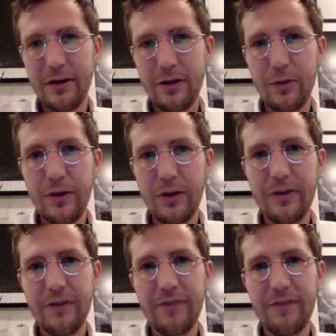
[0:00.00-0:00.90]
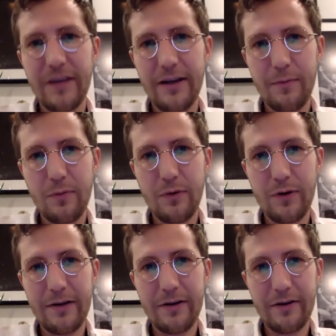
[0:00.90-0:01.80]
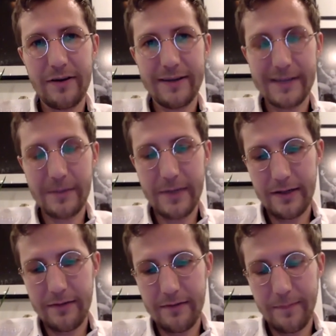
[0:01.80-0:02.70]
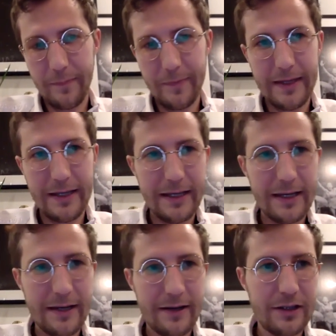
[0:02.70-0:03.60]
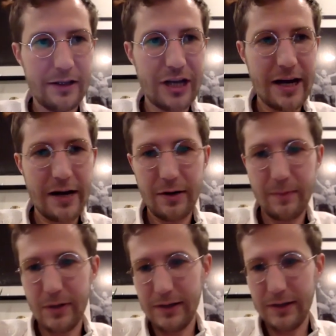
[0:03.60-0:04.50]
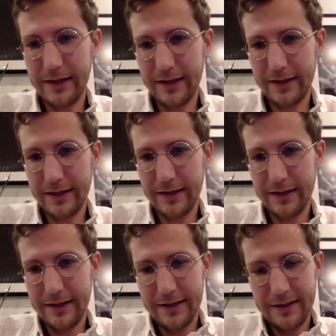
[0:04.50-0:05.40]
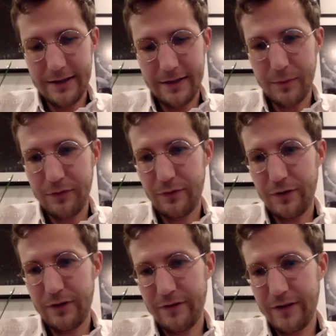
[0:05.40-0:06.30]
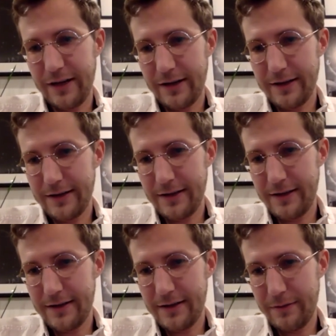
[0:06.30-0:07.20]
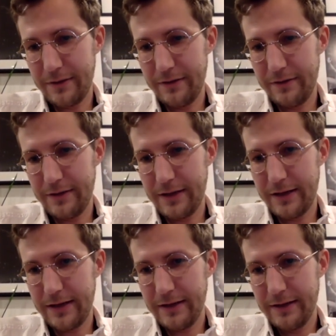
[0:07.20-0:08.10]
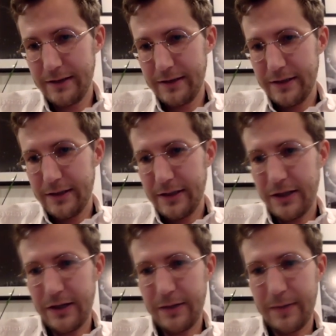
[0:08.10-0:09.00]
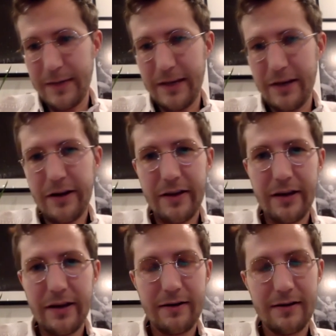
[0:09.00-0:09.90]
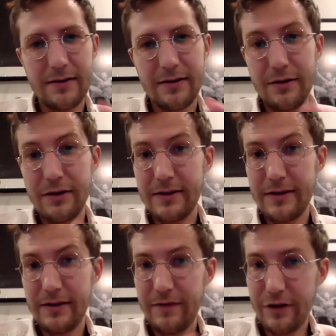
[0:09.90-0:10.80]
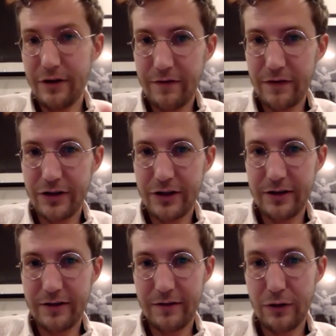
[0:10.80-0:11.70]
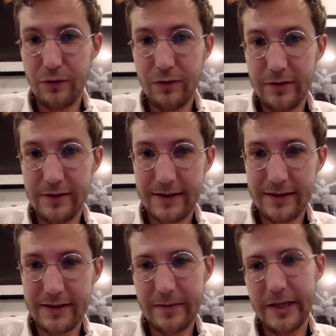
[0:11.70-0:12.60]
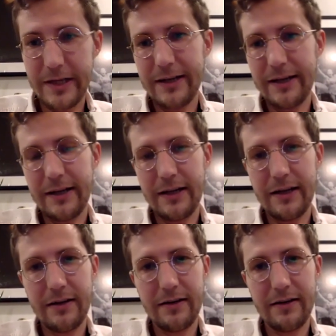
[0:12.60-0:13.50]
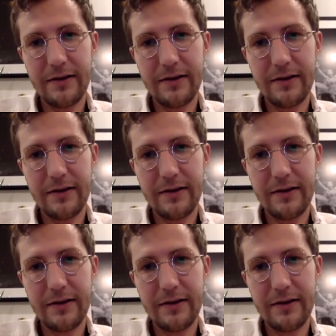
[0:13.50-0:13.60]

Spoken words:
where you can find more about our exhibit on the chat. I'll put a link before I forget, because I had said I would do that. And on there you can see a VR version of our New Orleans exhibit, and